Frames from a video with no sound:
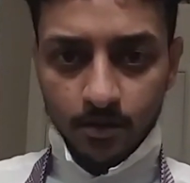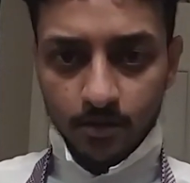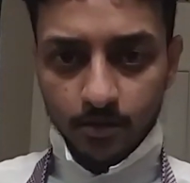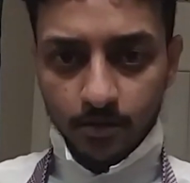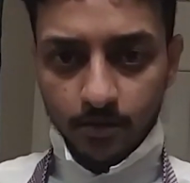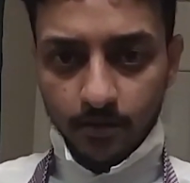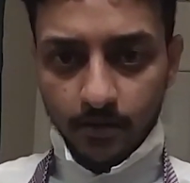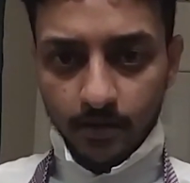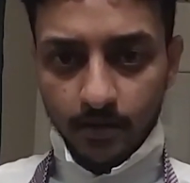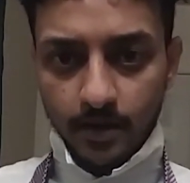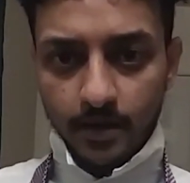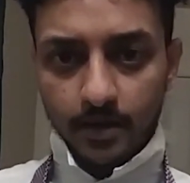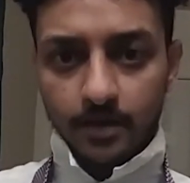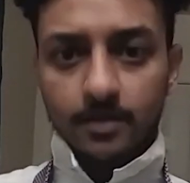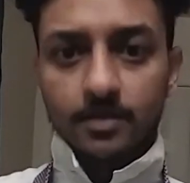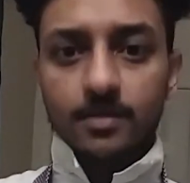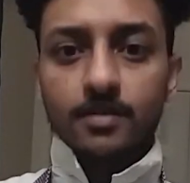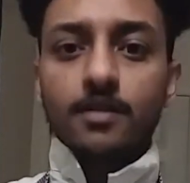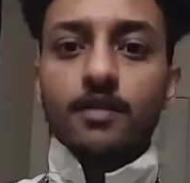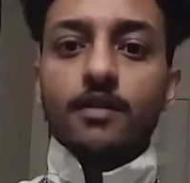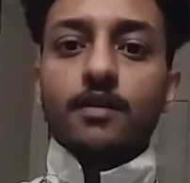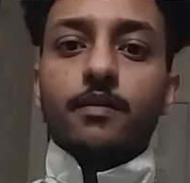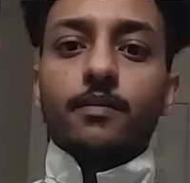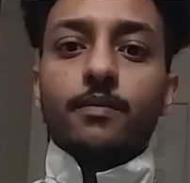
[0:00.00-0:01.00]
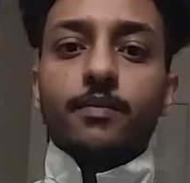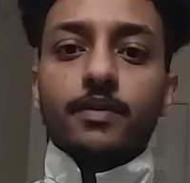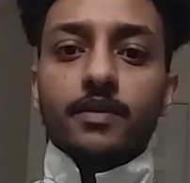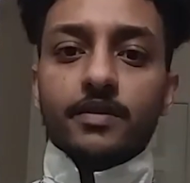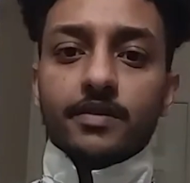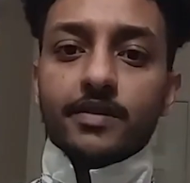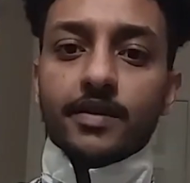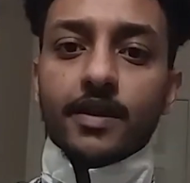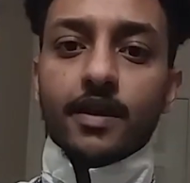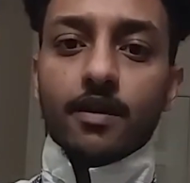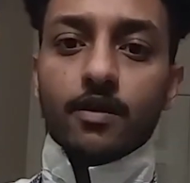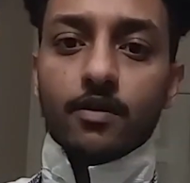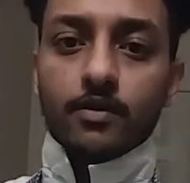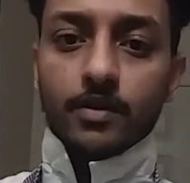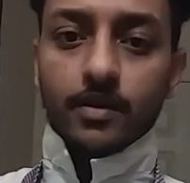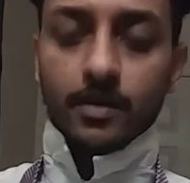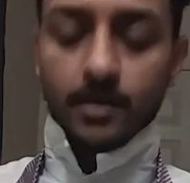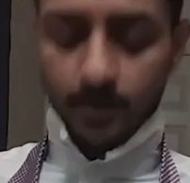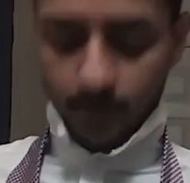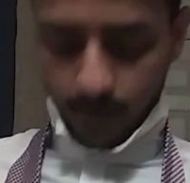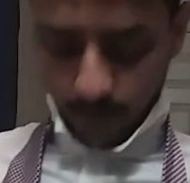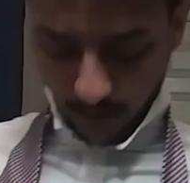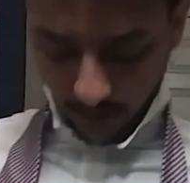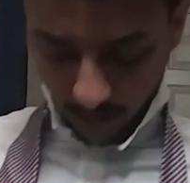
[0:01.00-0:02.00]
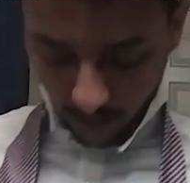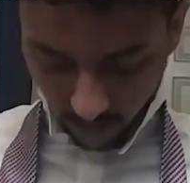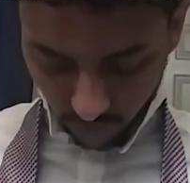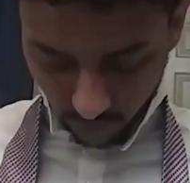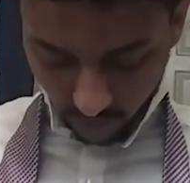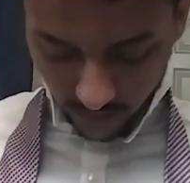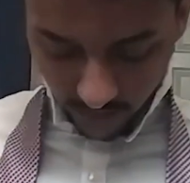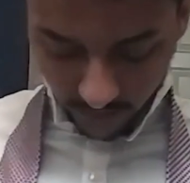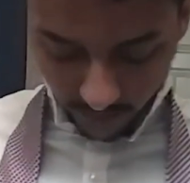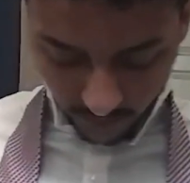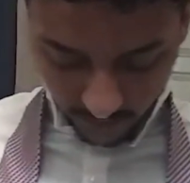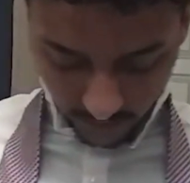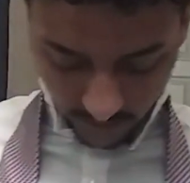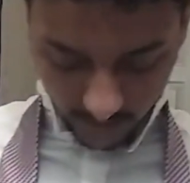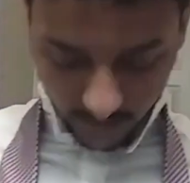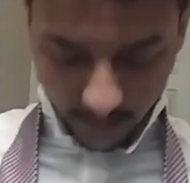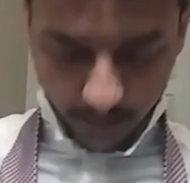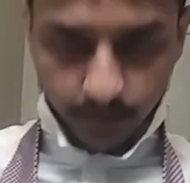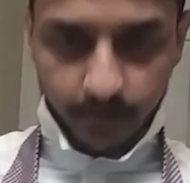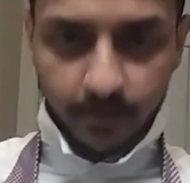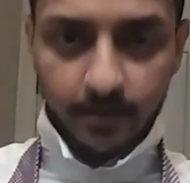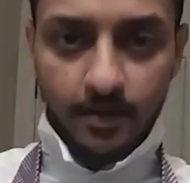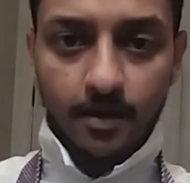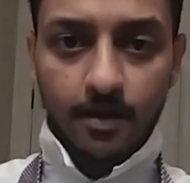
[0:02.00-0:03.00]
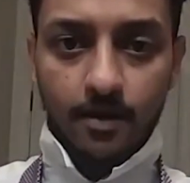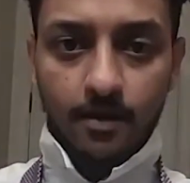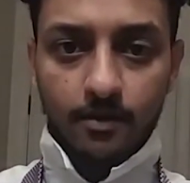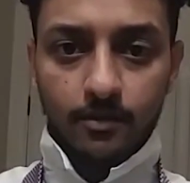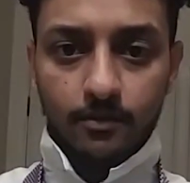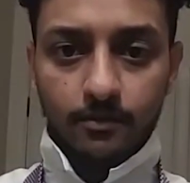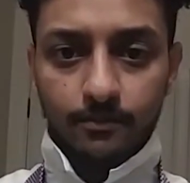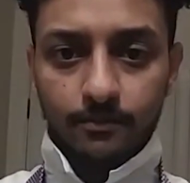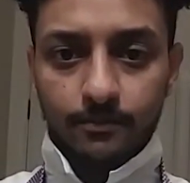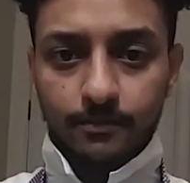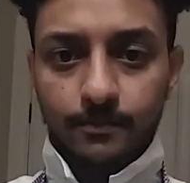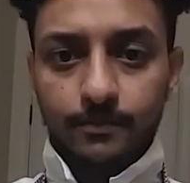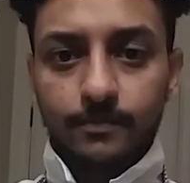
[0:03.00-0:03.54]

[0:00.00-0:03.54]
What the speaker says: So the next step is counting 3 buttons down.